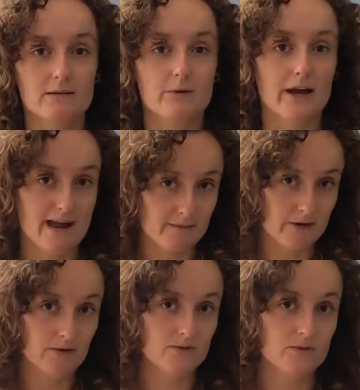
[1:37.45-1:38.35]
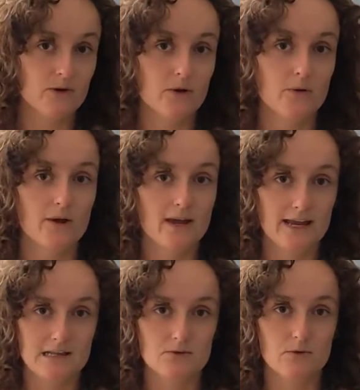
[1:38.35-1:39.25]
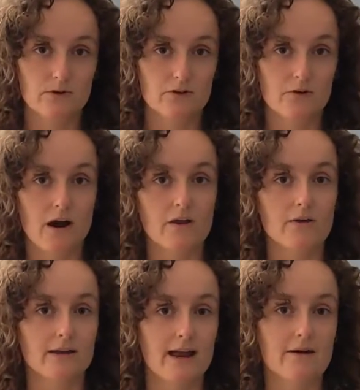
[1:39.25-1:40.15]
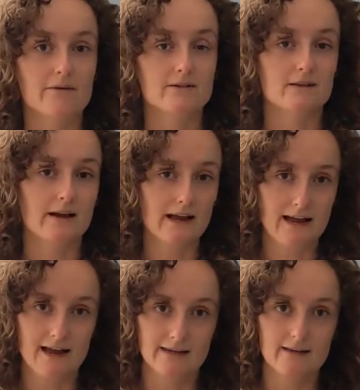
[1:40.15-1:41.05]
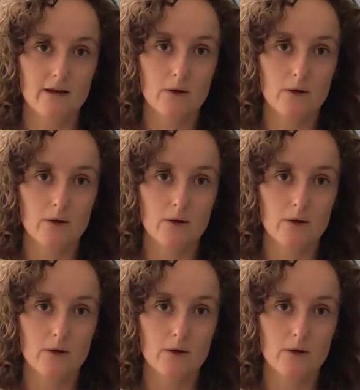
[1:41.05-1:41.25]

but I am going to go into all the trial and errors I had